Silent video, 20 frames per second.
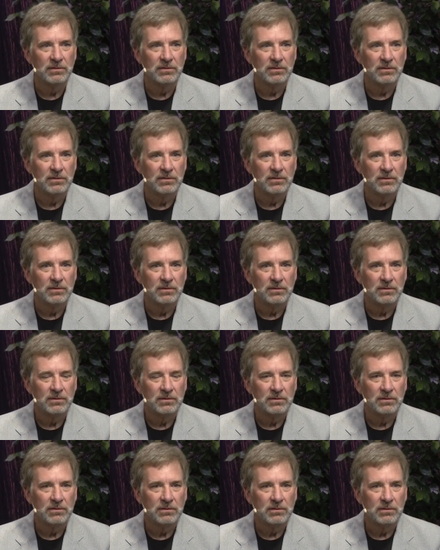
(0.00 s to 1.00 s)

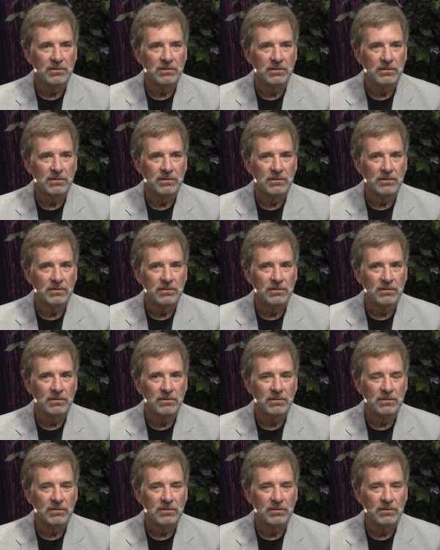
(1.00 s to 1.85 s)
Nothing is said.